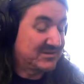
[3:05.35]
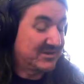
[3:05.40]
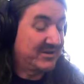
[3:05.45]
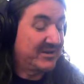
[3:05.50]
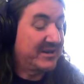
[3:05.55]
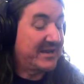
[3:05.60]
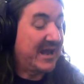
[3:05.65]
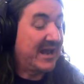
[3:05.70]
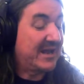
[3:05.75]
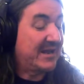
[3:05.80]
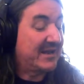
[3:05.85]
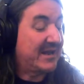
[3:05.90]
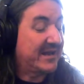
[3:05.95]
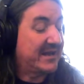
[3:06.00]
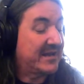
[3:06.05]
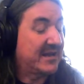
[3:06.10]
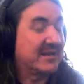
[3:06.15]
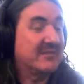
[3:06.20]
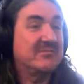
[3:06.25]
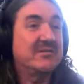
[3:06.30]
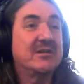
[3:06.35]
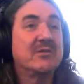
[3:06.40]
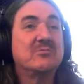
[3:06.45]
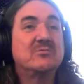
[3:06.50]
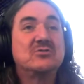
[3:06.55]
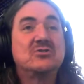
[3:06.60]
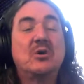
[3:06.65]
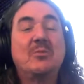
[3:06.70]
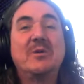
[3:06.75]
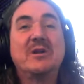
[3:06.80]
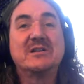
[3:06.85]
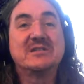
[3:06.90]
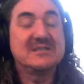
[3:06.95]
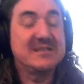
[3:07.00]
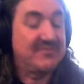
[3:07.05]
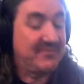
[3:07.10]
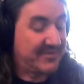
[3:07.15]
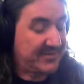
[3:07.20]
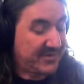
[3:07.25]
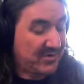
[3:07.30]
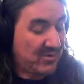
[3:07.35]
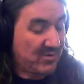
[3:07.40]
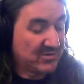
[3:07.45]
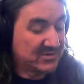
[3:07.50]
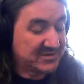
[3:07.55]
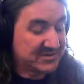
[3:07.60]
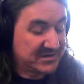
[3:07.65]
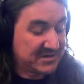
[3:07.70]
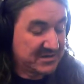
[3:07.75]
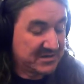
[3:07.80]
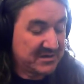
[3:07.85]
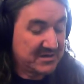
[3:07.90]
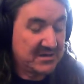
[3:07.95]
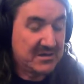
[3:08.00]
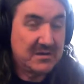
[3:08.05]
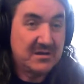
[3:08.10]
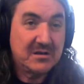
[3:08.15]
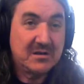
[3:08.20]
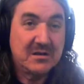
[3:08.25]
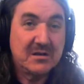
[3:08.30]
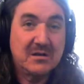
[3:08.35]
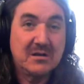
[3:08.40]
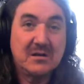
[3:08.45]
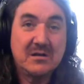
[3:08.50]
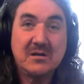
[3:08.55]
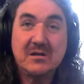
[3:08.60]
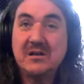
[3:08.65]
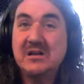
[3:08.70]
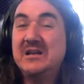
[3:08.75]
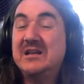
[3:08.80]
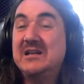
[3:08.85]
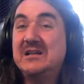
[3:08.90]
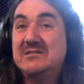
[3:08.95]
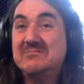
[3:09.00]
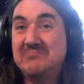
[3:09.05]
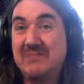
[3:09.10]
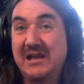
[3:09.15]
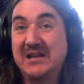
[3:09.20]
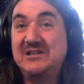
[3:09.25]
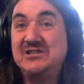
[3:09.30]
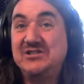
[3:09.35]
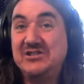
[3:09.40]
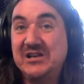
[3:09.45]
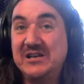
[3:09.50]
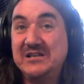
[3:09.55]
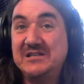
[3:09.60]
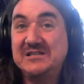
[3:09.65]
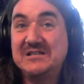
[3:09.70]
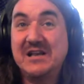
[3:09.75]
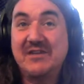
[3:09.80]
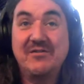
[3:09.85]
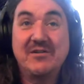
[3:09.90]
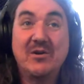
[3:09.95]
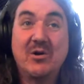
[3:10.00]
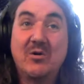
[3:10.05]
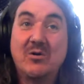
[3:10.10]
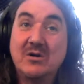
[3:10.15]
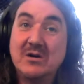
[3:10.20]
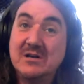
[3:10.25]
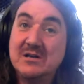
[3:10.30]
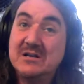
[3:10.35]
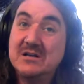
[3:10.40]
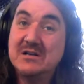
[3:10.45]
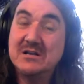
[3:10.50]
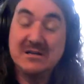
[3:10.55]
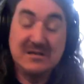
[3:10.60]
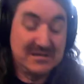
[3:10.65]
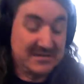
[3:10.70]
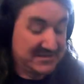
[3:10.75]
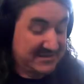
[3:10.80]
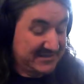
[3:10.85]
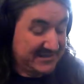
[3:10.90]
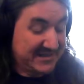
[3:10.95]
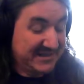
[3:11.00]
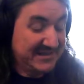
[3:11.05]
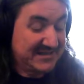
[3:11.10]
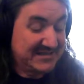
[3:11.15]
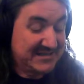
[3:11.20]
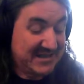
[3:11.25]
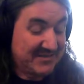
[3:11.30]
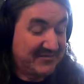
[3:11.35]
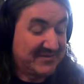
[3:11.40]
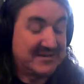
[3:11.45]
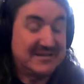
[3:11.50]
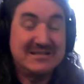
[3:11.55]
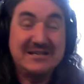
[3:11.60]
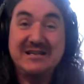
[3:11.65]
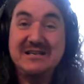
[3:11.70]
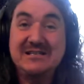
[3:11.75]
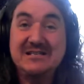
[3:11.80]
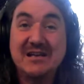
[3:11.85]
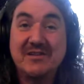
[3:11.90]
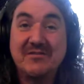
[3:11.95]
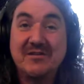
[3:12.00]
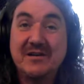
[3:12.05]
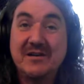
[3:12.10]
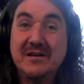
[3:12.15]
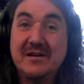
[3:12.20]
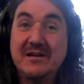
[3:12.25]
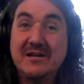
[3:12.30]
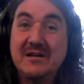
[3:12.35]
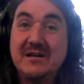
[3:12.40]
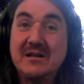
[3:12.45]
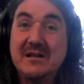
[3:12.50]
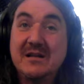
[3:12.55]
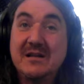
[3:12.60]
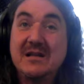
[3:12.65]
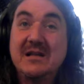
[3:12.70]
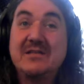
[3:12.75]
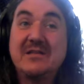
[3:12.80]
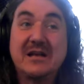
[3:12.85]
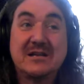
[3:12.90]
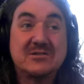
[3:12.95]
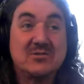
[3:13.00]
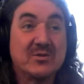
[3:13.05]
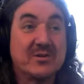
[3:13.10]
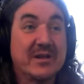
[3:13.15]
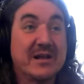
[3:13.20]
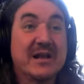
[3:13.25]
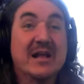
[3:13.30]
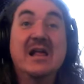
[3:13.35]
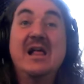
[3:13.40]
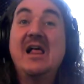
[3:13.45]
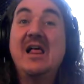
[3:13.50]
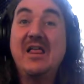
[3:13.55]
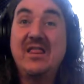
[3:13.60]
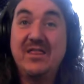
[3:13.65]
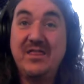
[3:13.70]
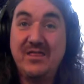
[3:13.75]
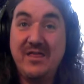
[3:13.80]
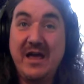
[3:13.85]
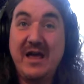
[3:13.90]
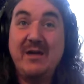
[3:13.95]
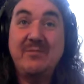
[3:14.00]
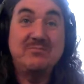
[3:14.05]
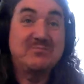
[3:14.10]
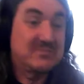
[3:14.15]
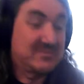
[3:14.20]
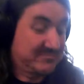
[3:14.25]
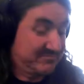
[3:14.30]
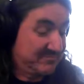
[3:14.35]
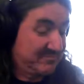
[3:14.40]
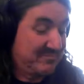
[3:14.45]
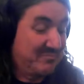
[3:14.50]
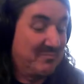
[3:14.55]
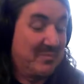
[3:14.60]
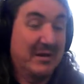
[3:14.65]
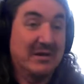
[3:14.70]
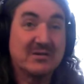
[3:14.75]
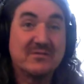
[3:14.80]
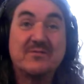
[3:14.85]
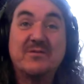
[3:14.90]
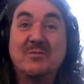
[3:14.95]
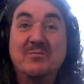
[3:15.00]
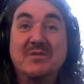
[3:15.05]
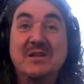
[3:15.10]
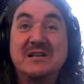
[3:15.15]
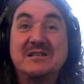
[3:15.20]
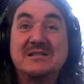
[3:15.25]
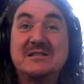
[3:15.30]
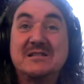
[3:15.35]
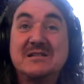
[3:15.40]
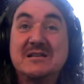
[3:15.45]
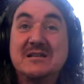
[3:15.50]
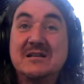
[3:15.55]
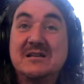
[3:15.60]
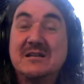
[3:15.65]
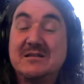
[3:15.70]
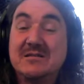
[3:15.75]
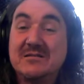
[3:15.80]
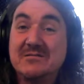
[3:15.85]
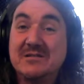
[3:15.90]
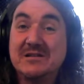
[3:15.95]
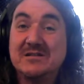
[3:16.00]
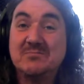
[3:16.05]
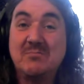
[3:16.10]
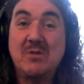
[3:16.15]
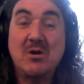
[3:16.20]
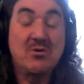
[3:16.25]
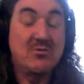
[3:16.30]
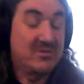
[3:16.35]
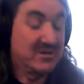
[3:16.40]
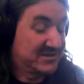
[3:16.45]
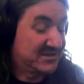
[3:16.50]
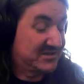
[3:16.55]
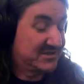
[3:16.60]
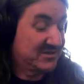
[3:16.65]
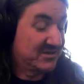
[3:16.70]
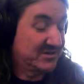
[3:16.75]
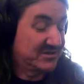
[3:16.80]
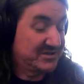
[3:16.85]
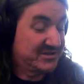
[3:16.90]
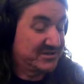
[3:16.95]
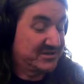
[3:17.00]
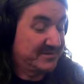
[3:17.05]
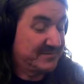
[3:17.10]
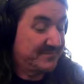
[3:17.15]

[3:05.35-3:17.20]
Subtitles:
So you get like, you know, dominant 7th chords, like G7 or C7, D7, that sort of thing. They're built from this mode as such.